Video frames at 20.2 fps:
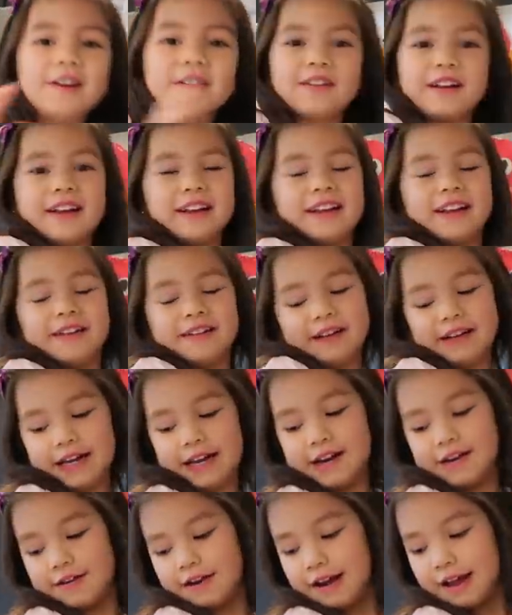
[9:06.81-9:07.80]
Okay,
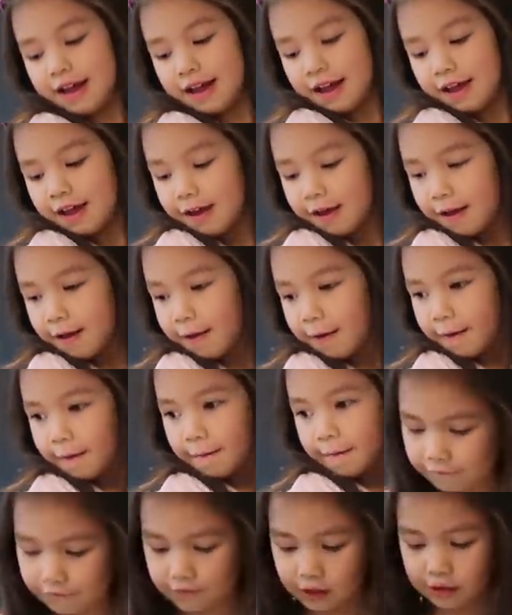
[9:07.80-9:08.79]
there we
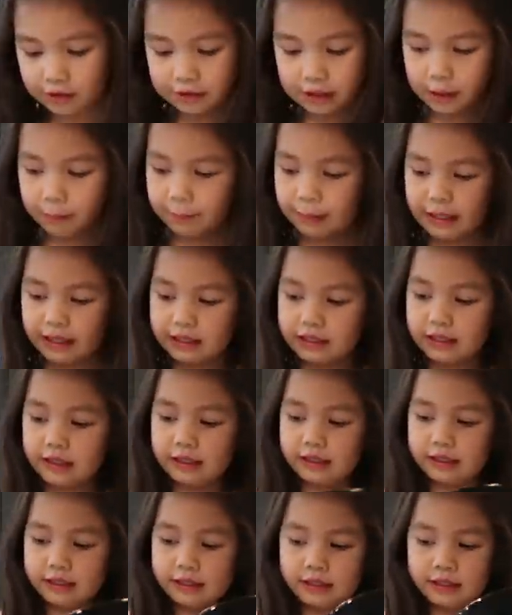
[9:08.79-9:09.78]
go. Frozen
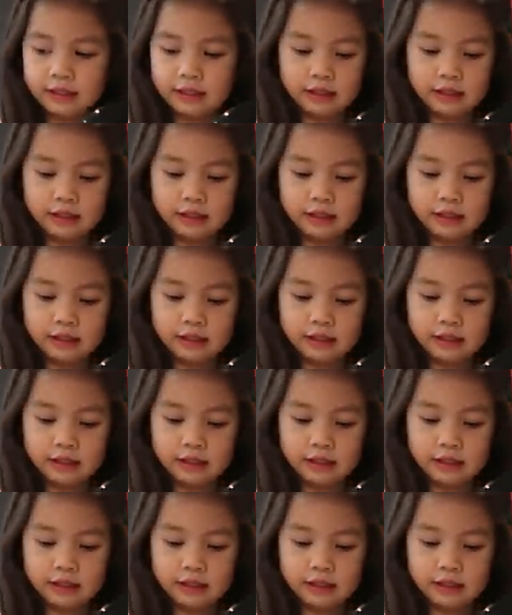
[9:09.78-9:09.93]
peaches.